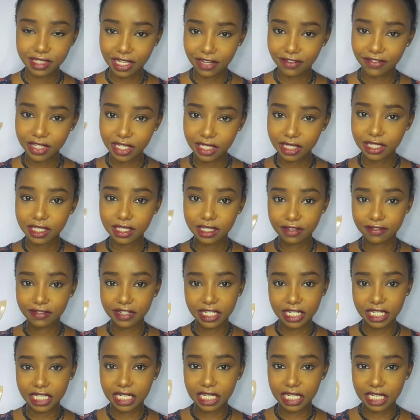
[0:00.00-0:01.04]

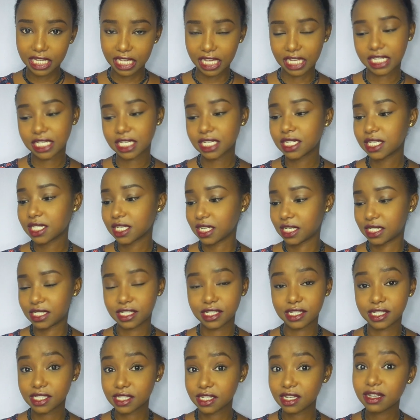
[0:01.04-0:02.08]
Definitely get it. It
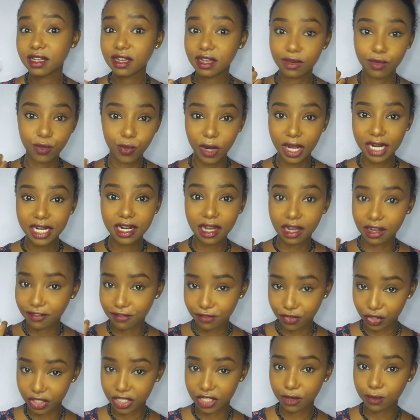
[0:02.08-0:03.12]
is one,
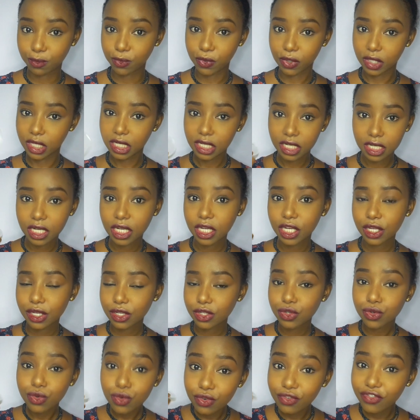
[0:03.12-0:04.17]
affordable,
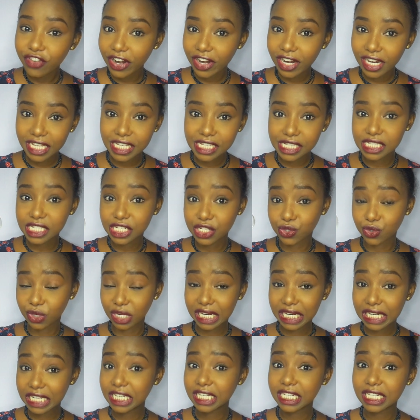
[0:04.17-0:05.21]
two, very easy to
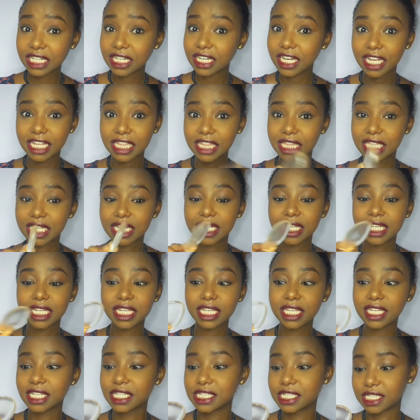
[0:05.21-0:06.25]
clean, and
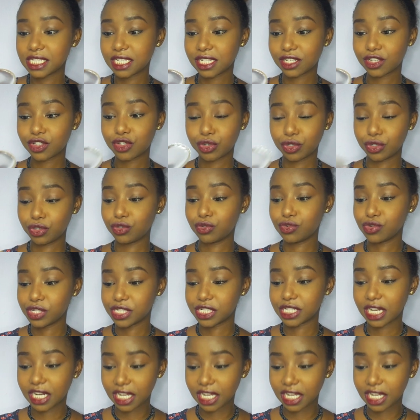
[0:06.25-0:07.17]
three, easy to use.